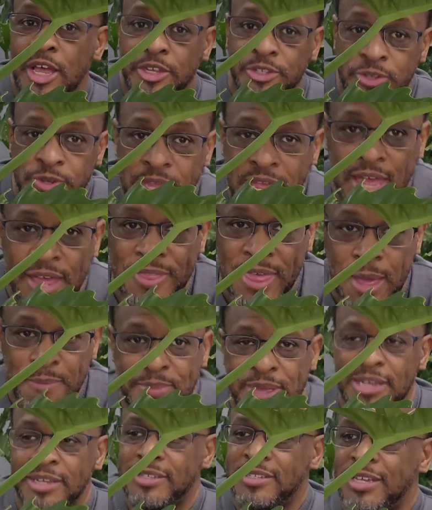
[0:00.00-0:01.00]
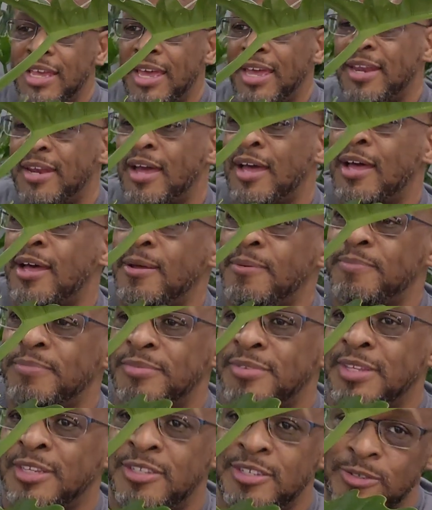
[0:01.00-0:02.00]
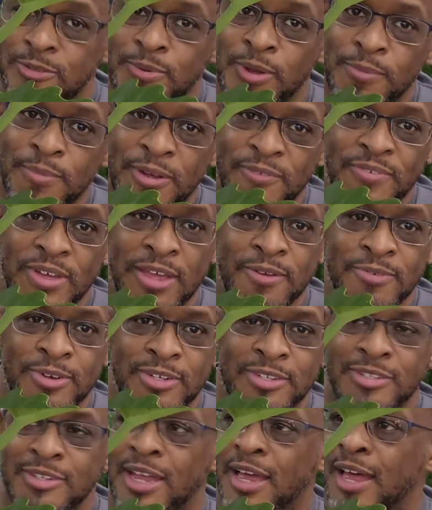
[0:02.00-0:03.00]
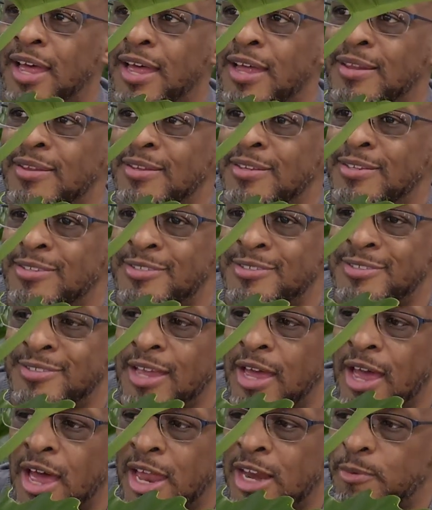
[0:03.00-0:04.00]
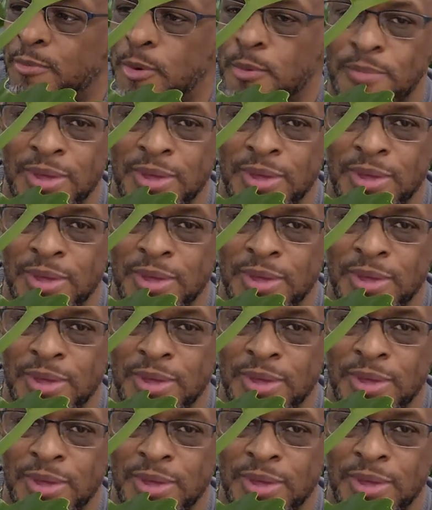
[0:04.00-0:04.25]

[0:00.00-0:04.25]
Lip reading: So yeah, that being said, this is one of my favorites. This is an honorable